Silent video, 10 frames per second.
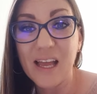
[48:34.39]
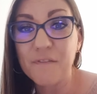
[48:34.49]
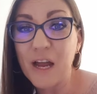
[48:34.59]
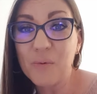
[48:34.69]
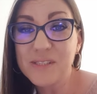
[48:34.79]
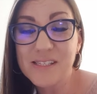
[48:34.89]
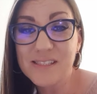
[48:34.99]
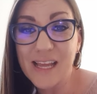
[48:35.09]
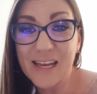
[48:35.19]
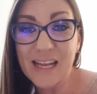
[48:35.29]
If I was to
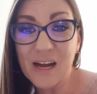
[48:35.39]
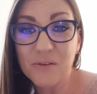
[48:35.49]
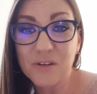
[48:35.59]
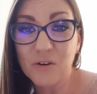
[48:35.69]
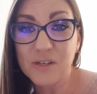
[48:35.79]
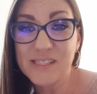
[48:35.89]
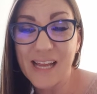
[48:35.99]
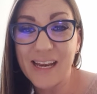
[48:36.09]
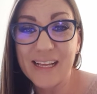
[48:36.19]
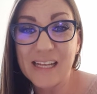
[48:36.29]
stand out or
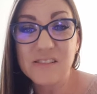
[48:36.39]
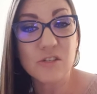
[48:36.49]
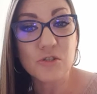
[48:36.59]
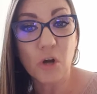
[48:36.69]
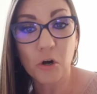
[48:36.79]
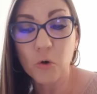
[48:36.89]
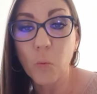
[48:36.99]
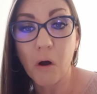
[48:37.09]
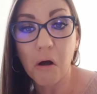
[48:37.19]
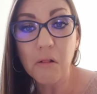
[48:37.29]
stand against a dark
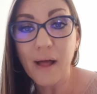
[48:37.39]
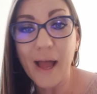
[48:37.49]
wall,